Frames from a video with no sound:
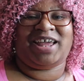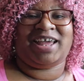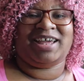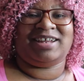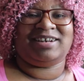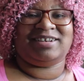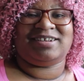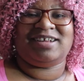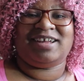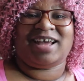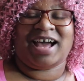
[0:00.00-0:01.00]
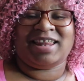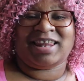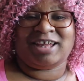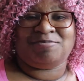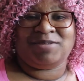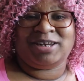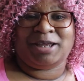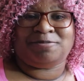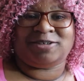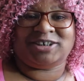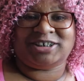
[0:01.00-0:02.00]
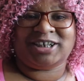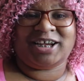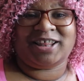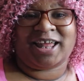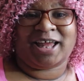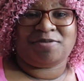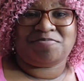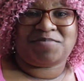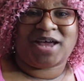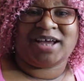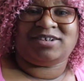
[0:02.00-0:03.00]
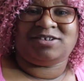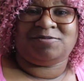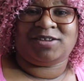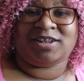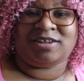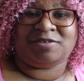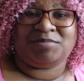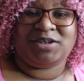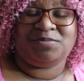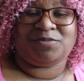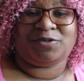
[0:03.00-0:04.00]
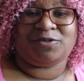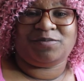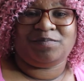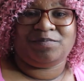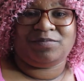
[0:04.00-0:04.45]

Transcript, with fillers: and I like being able to share that passion with other people.